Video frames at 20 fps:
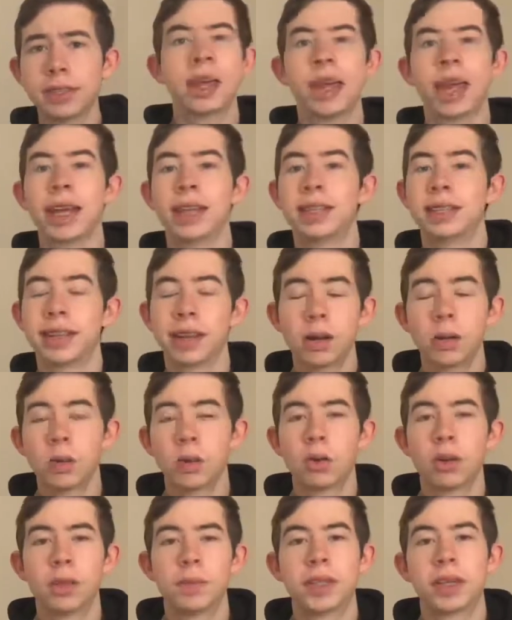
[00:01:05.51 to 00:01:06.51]
And today we're going
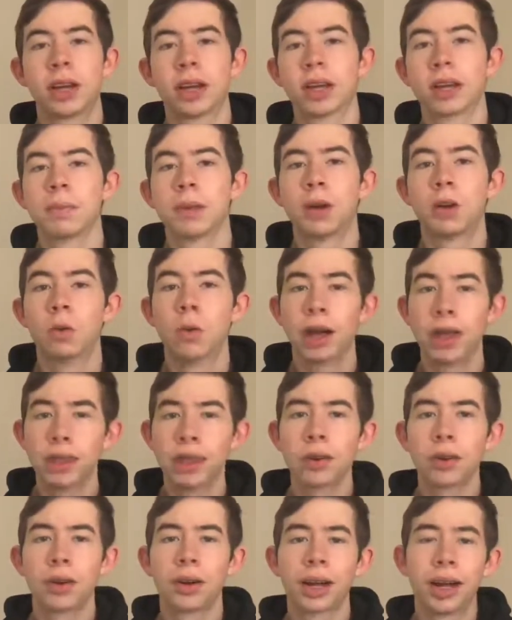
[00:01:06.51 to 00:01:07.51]
to be talking about whether
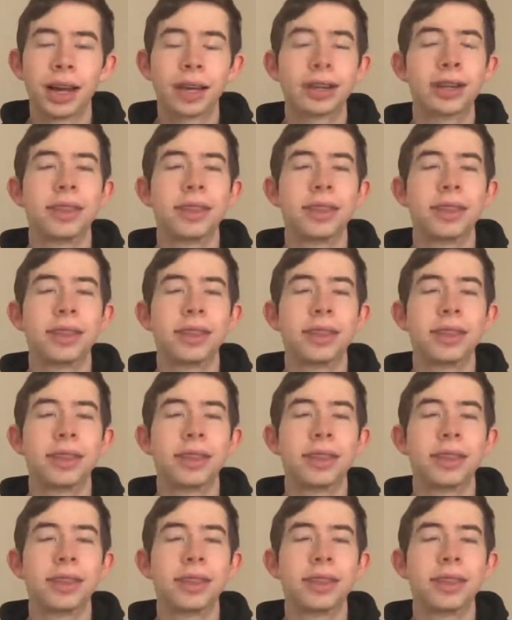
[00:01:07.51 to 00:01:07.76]
or not